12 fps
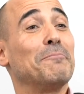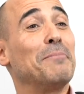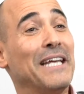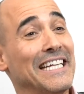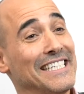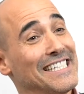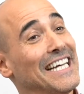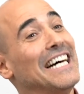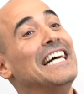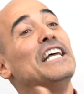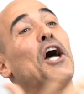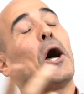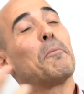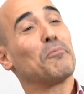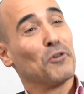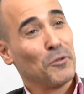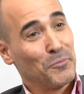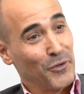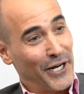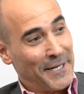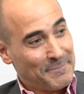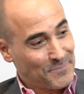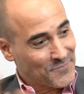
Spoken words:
pizza appropriate?